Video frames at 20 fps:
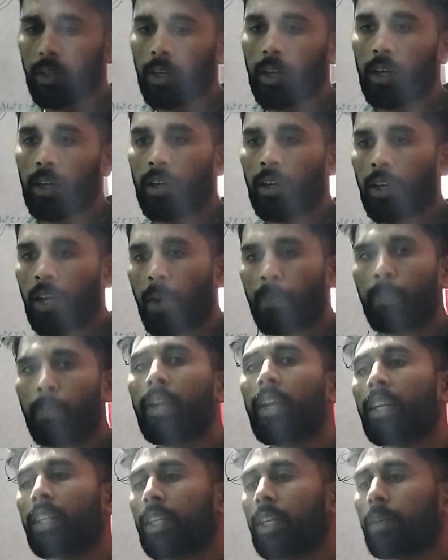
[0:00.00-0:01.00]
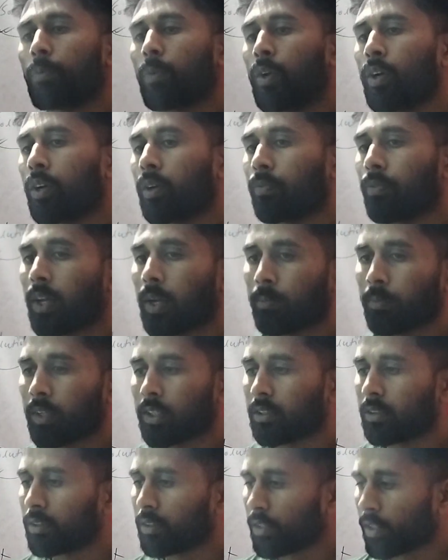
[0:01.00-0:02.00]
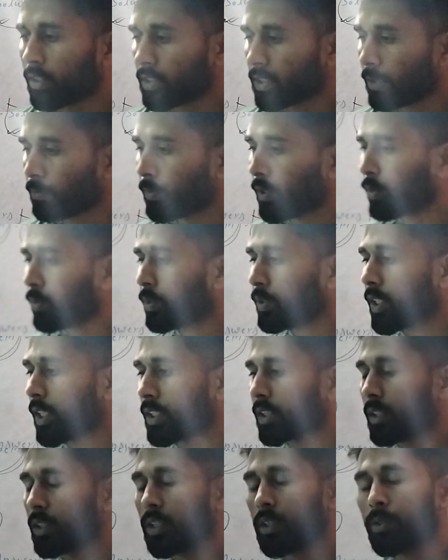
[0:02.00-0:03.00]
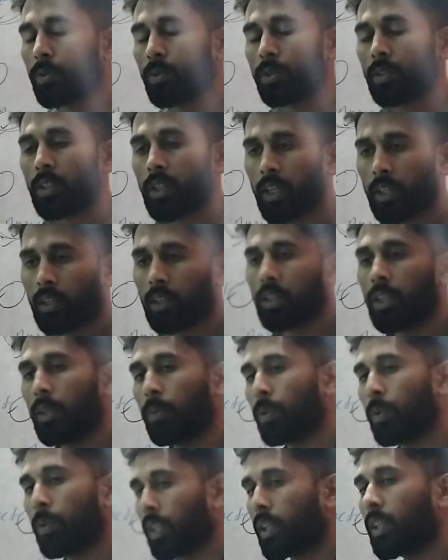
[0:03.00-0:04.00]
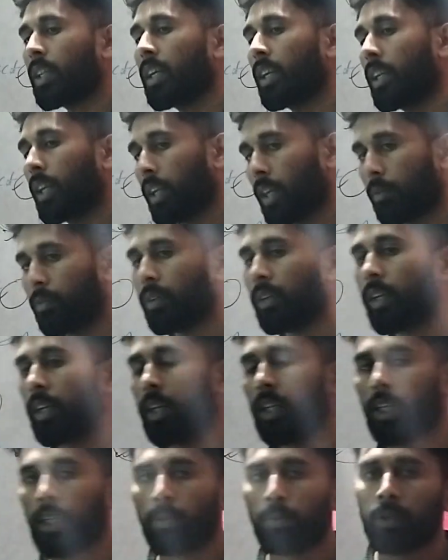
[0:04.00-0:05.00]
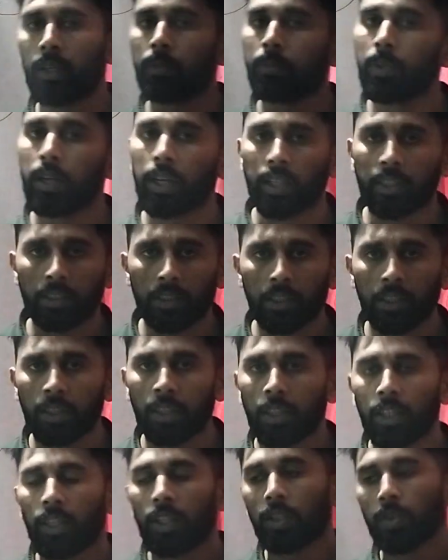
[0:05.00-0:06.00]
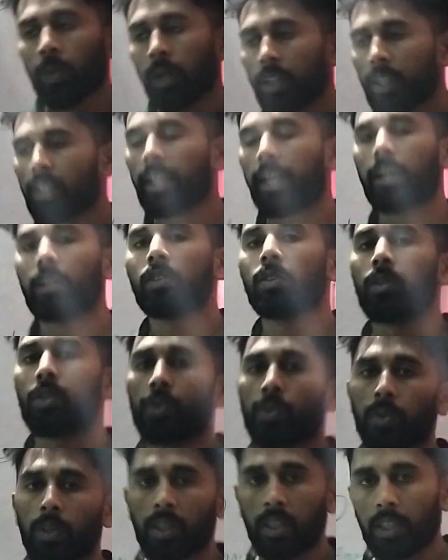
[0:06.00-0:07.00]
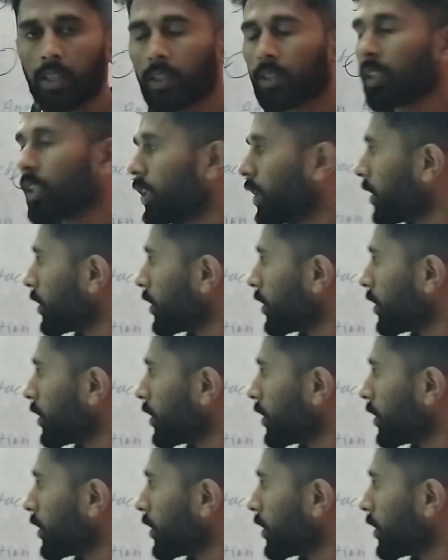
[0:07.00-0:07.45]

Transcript: happy at that point of time that someone who is asking the question, I think he will think that yeah, definitely he will give the answer. So I think that is also the thing.